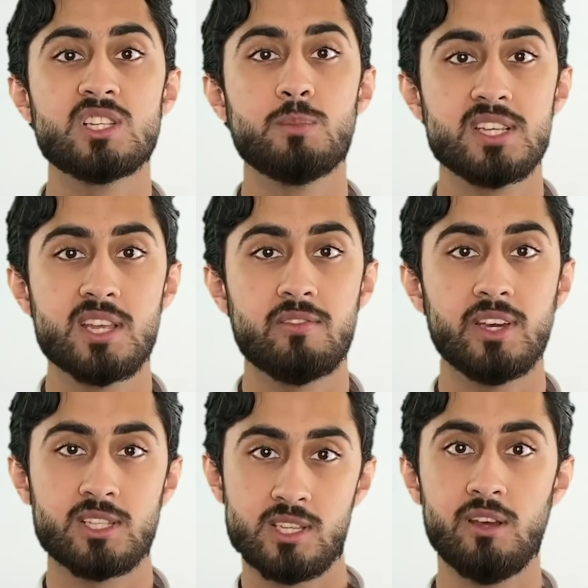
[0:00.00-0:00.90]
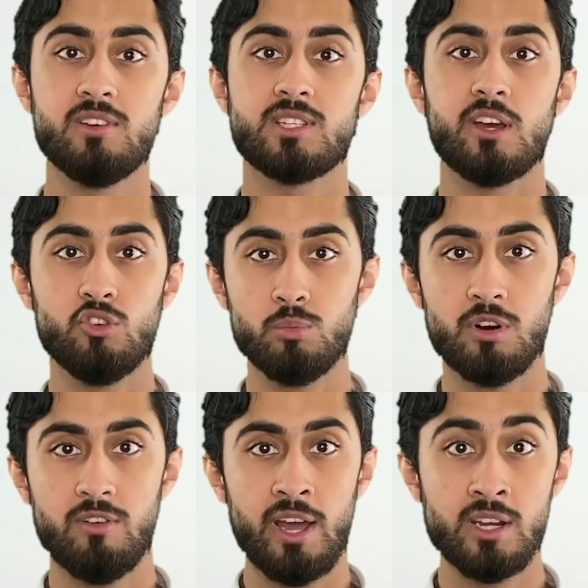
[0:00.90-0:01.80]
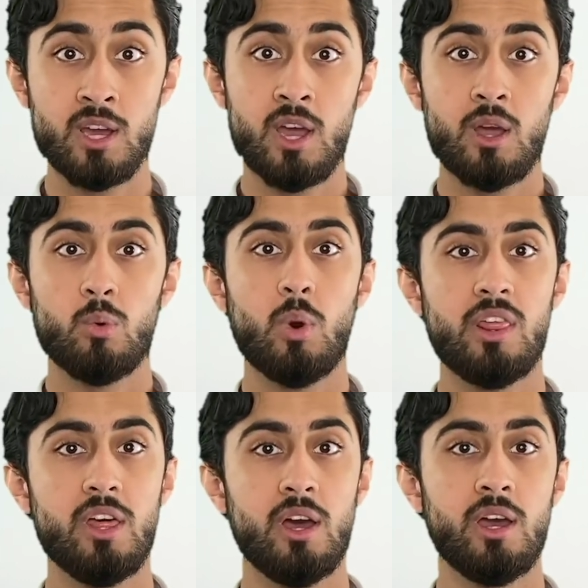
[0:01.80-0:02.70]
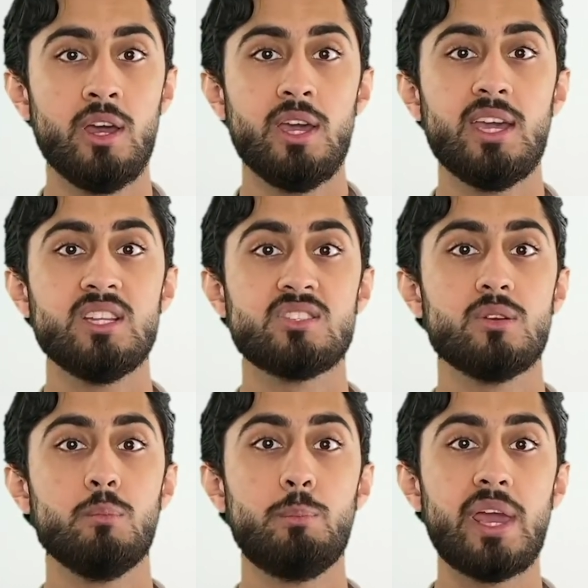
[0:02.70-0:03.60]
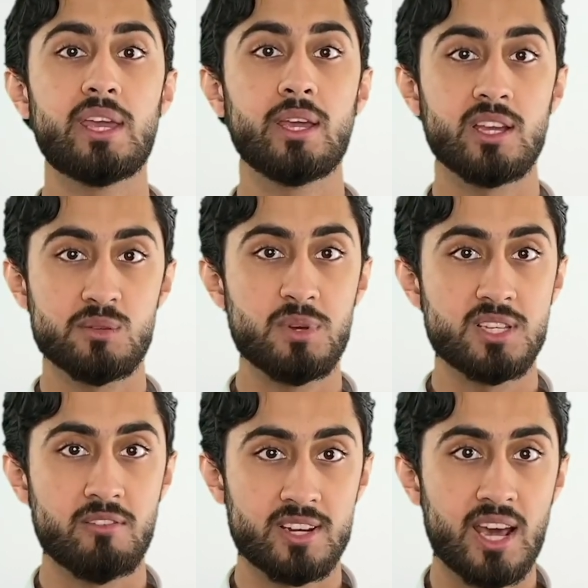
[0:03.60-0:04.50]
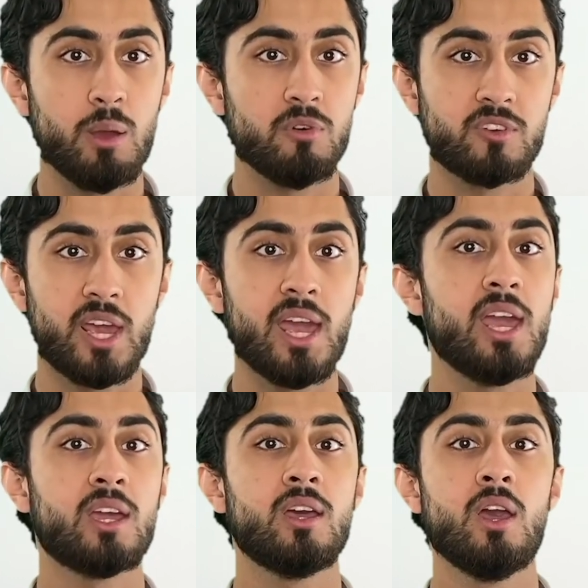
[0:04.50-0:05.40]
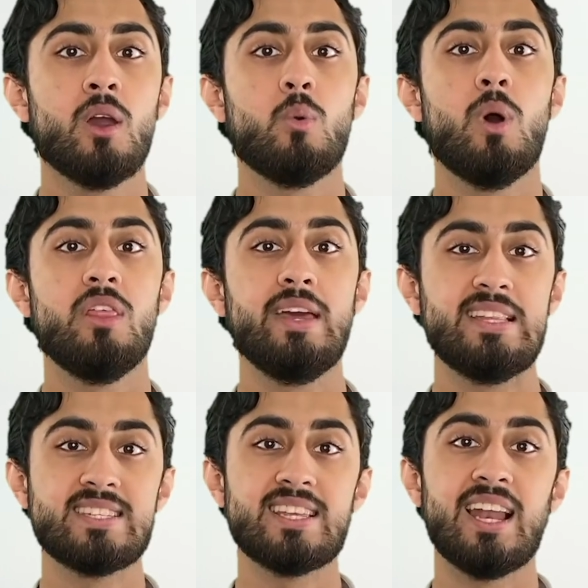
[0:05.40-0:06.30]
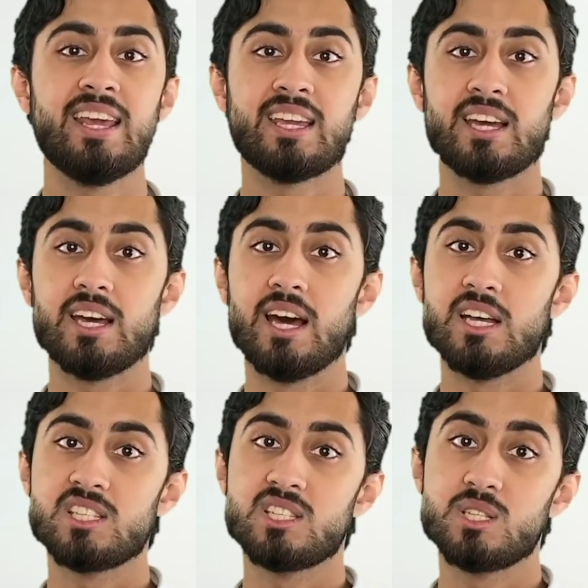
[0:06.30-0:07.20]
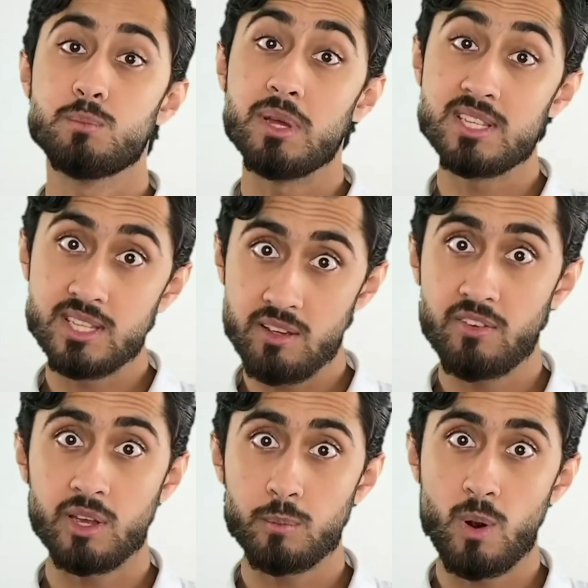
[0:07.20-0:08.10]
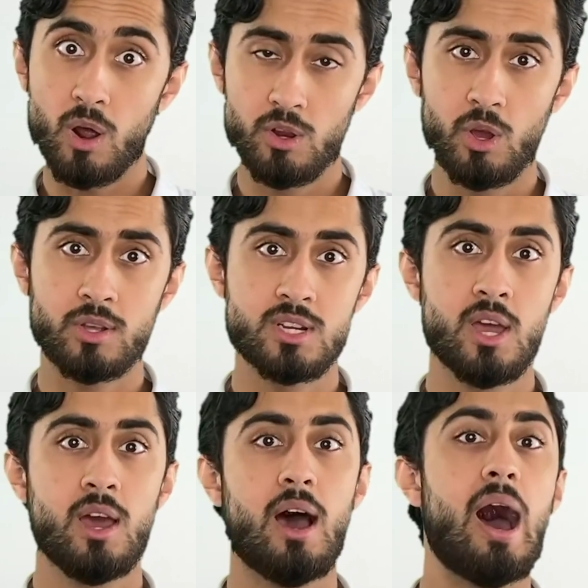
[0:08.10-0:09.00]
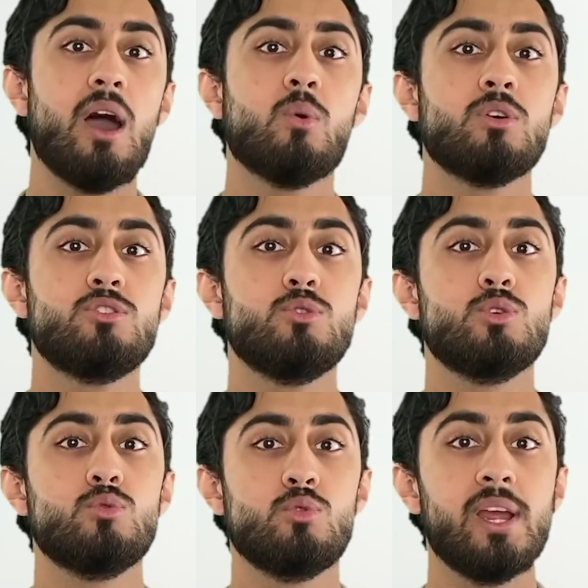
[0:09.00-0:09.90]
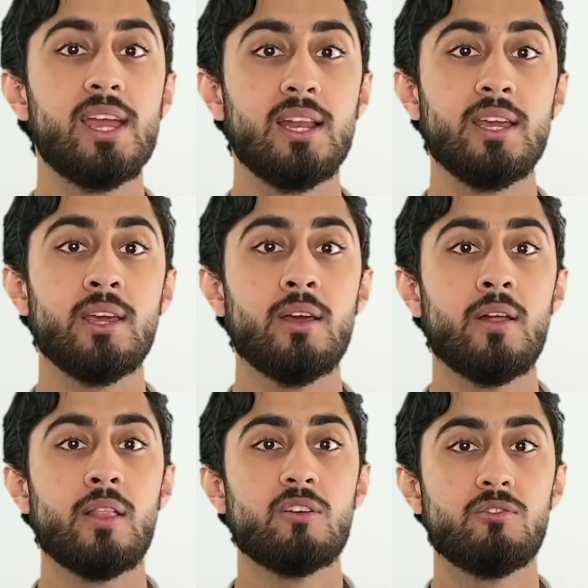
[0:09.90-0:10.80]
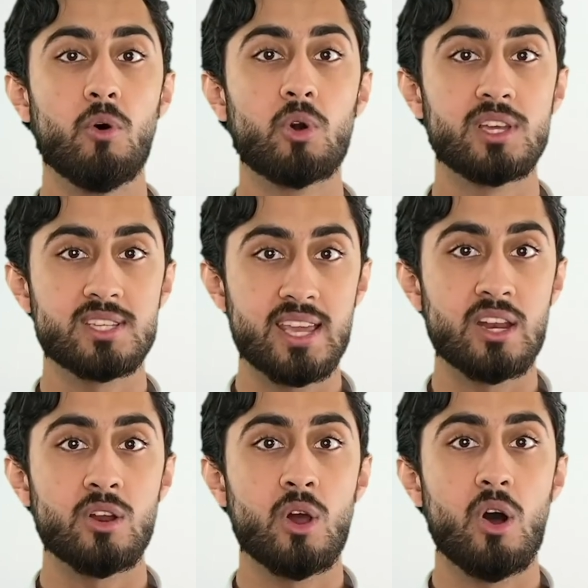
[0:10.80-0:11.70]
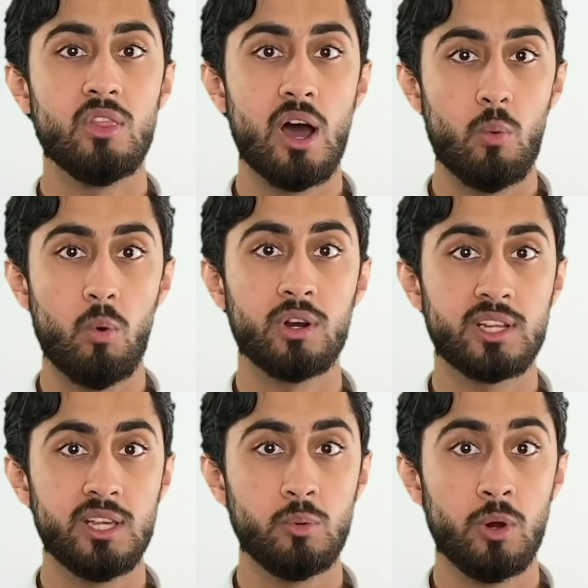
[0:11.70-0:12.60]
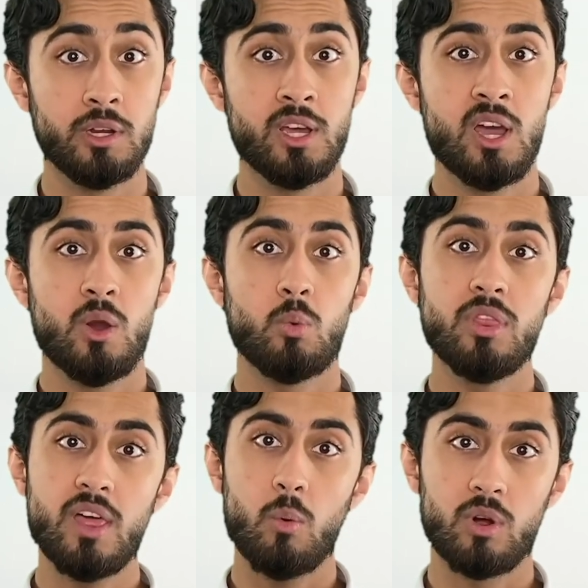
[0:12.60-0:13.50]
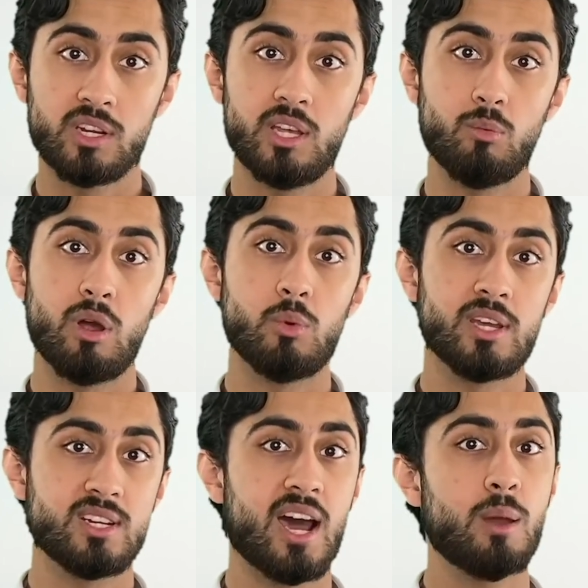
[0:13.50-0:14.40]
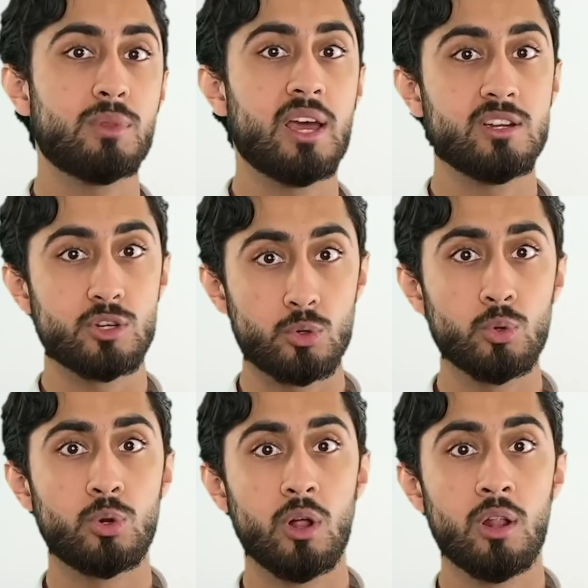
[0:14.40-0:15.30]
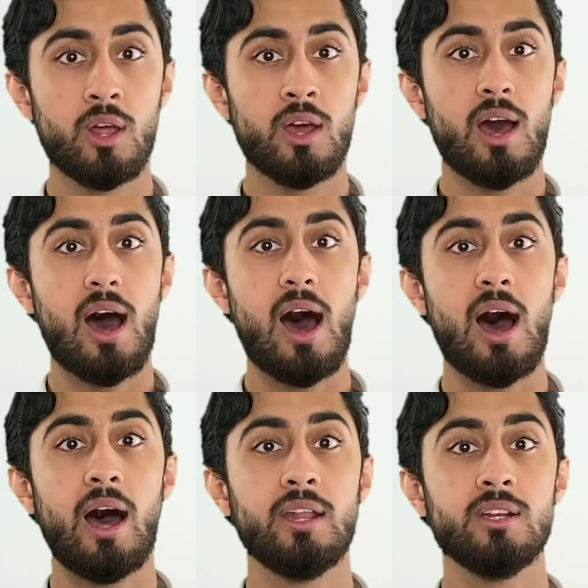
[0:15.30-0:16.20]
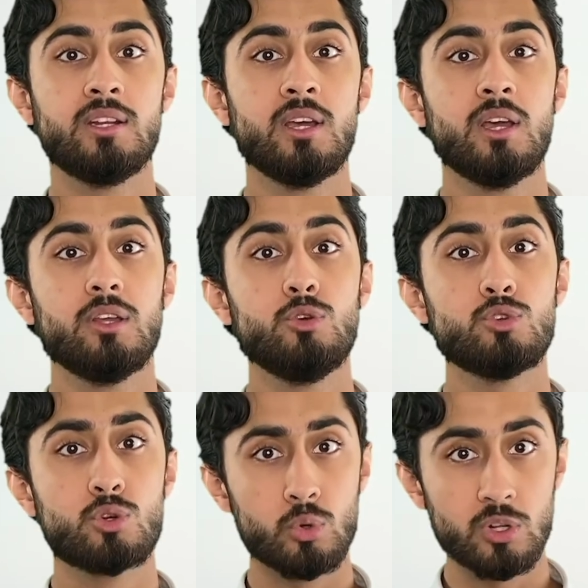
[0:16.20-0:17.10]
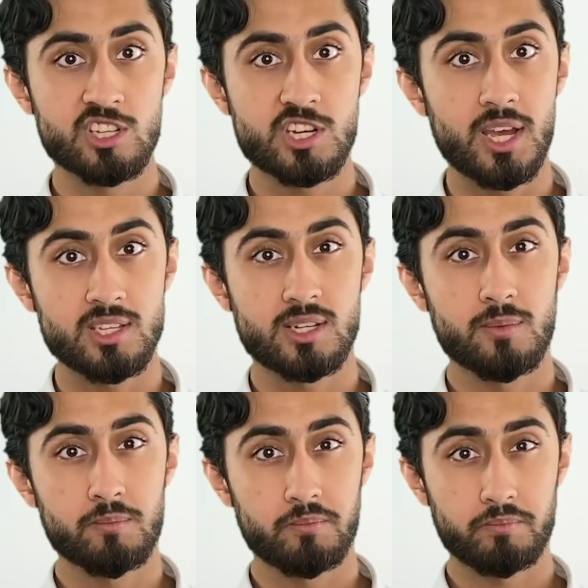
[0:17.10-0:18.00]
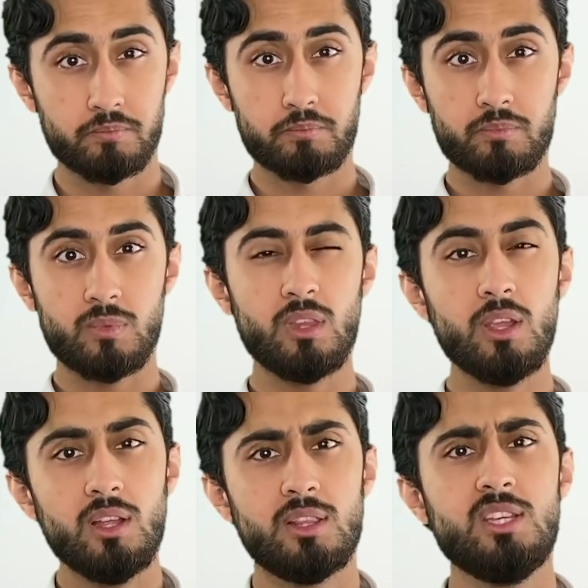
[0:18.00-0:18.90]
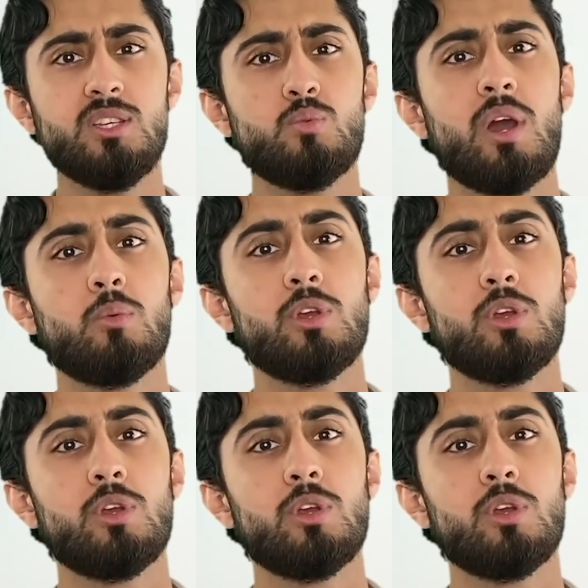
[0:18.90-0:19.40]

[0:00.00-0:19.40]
specific service that you provide, whether it's baking a specific type of cake, whether it's selling a specific product. I want you to really focus in on that one keyword. With that one keyword, we can type that into Google and use Google Suggest. This is when we